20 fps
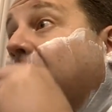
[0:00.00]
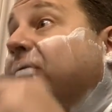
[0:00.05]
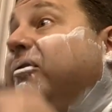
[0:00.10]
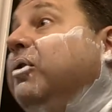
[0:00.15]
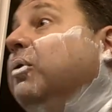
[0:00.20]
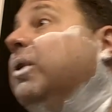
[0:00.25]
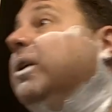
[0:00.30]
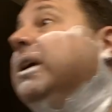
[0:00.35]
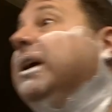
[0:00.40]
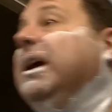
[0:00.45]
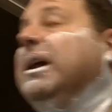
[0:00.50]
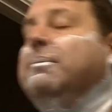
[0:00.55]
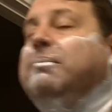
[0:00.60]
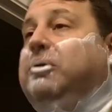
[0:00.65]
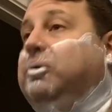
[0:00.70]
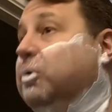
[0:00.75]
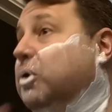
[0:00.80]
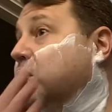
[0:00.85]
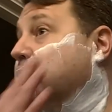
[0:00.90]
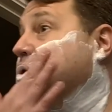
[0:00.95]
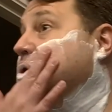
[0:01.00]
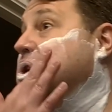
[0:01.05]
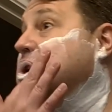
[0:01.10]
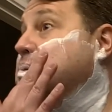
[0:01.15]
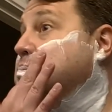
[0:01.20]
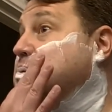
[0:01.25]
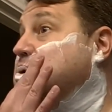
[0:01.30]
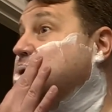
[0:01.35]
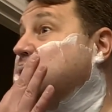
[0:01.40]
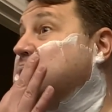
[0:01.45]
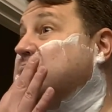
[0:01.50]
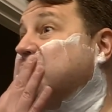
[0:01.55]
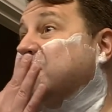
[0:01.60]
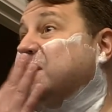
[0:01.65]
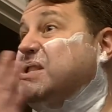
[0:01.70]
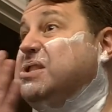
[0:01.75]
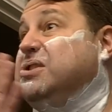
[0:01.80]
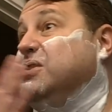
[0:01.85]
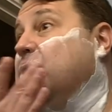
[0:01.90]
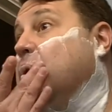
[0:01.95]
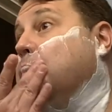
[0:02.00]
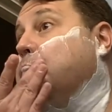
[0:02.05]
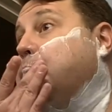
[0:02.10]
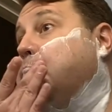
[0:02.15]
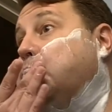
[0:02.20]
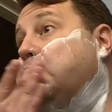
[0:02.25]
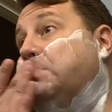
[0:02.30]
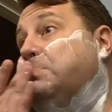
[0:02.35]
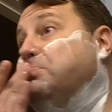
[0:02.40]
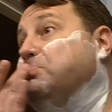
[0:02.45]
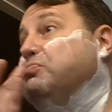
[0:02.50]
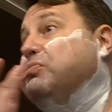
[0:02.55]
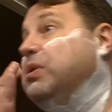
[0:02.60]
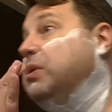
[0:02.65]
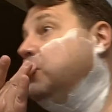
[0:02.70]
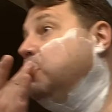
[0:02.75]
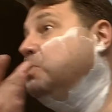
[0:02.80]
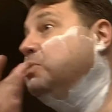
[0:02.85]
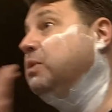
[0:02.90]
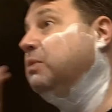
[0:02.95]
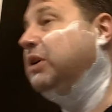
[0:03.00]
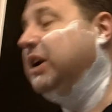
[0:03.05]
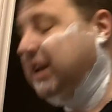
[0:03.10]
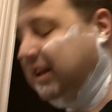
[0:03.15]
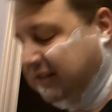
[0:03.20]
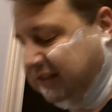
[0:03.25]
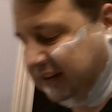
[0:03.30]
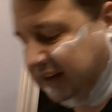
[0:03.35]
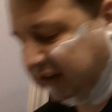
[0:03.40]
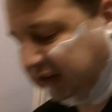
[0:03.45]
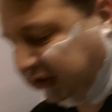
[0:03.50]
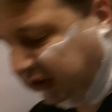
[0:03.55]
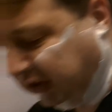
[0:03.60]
if you want to get them into a cream and not a soap. But it is in the